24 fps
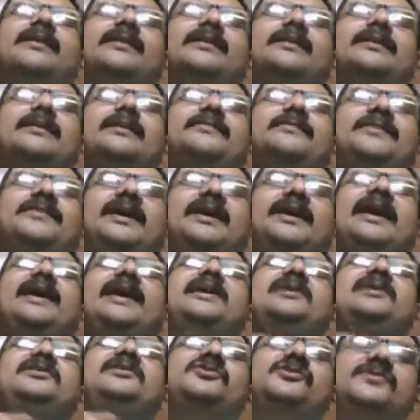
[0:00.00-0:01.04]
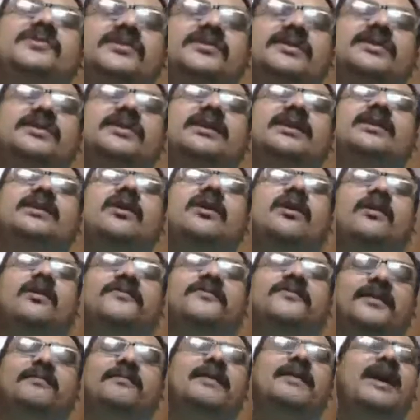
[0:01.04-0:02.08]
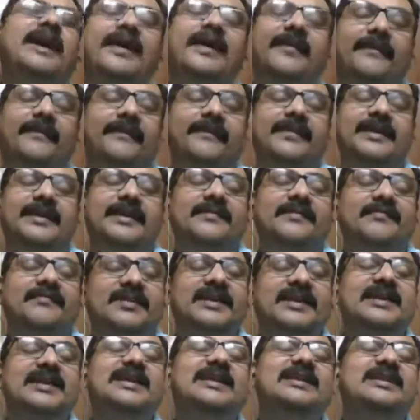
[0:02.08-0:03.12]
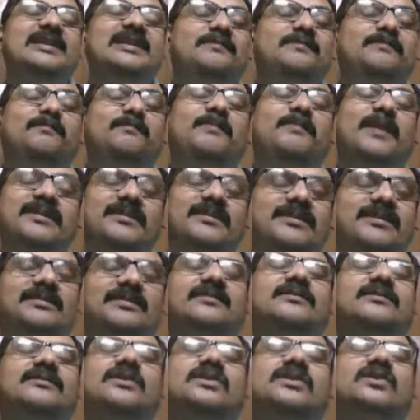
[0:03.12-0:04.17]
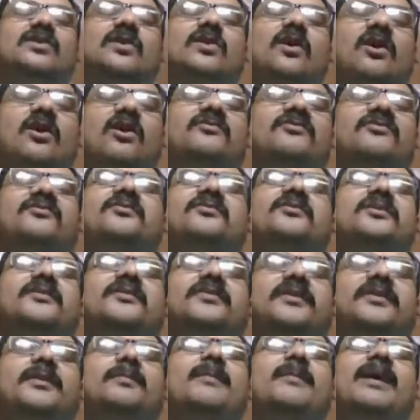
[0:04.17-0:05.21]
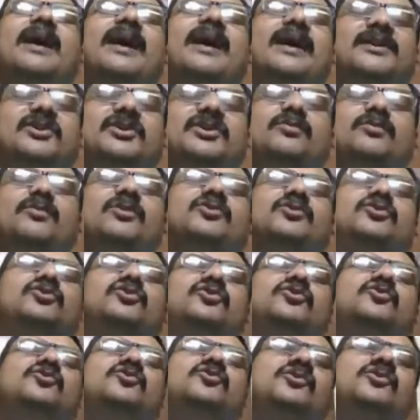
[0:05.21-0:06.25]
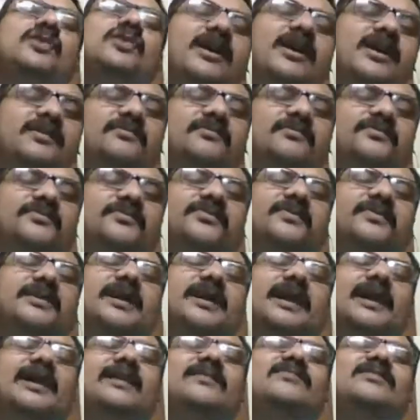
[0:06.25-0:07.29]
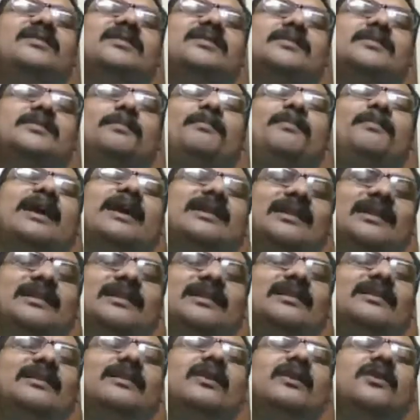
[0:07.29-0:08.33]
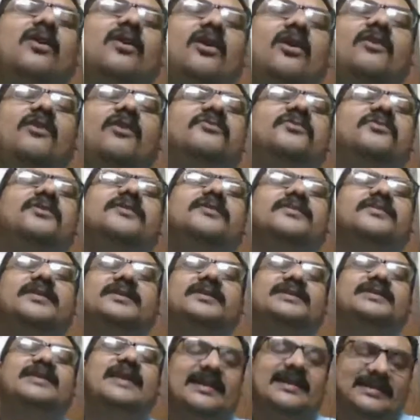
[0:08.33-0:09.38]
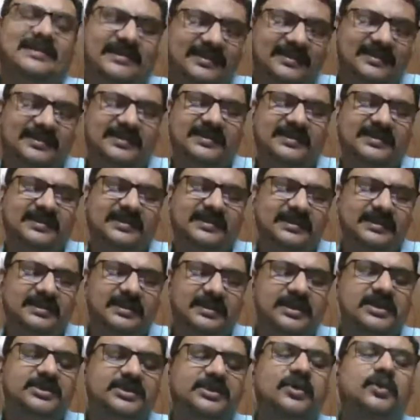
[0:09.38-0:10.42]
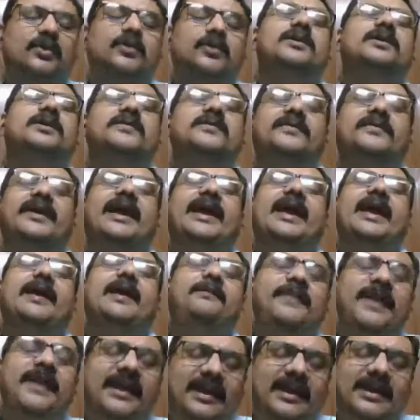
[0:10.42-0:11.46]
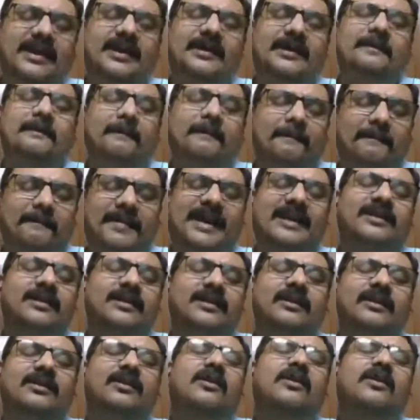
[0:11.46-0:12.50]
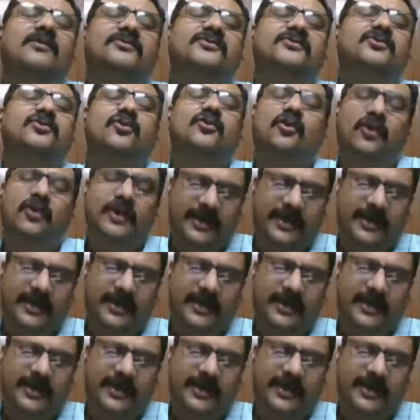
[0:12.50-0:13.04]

the agency of the man, the independence of the man. She wants to triumph in this battle of the sexes. So the epic battle of Troy